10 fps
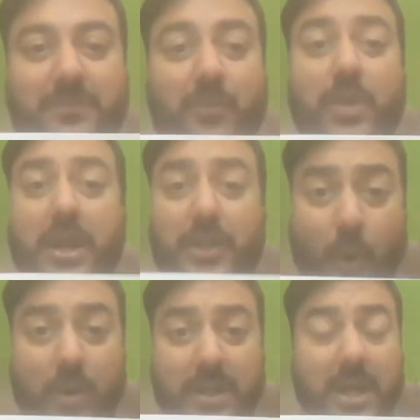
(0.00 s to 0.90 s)
We are
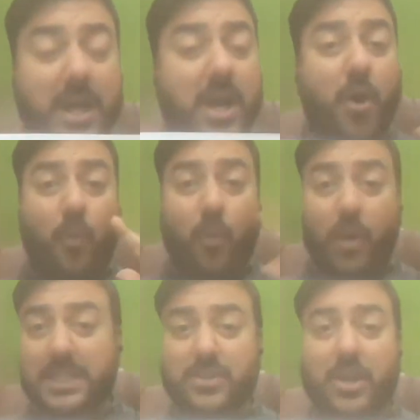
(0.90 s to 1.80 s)
told
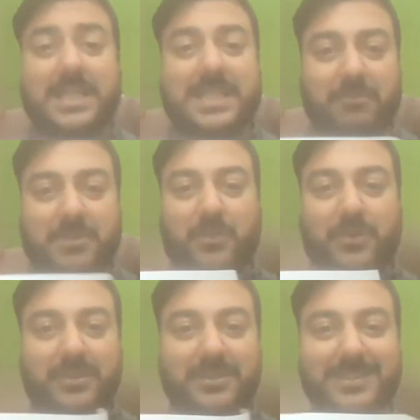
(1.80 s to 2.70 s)
what is not
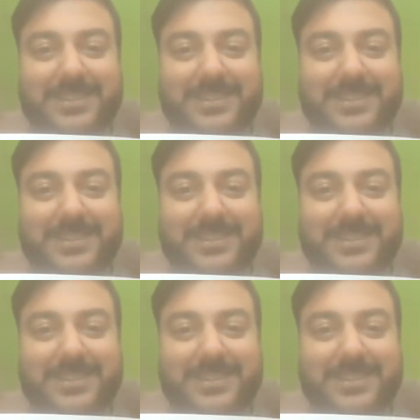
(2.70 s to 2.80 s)
acceptable.